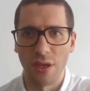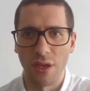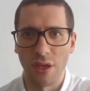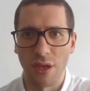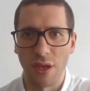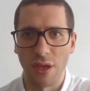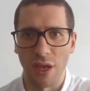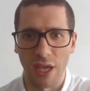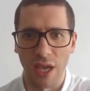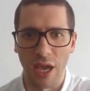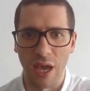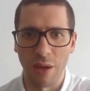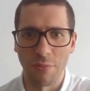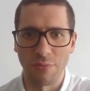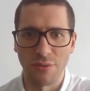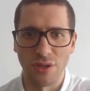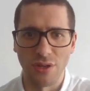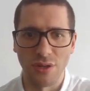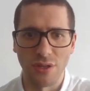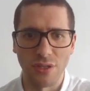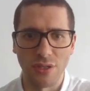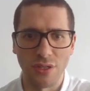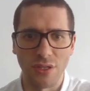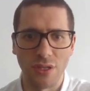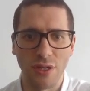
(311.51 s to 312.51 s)
A
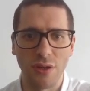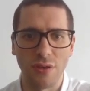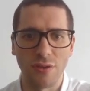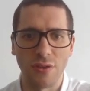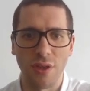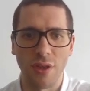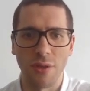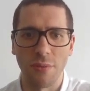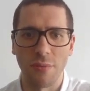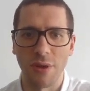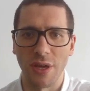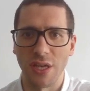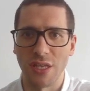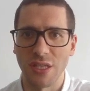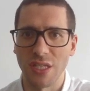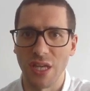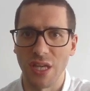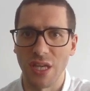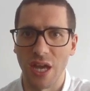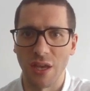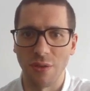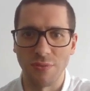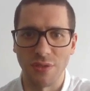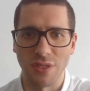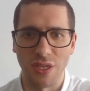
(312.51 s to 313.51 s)
capture is denoted by a
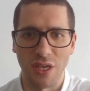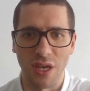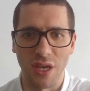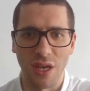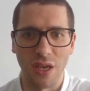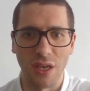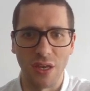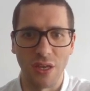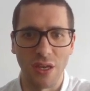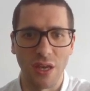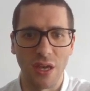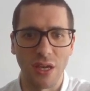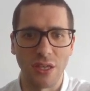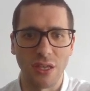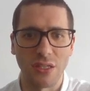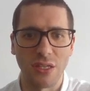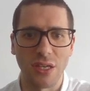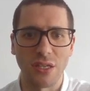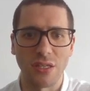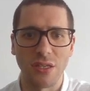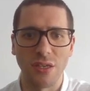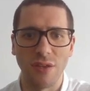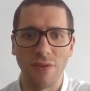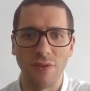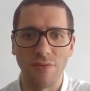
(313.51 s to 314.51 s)
time sign, knight
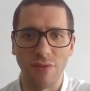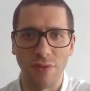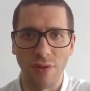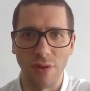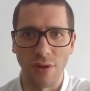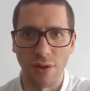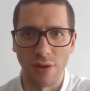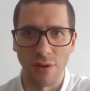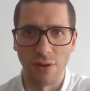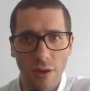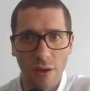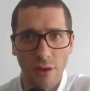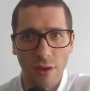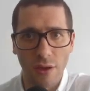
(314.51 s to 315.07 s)
takes d4.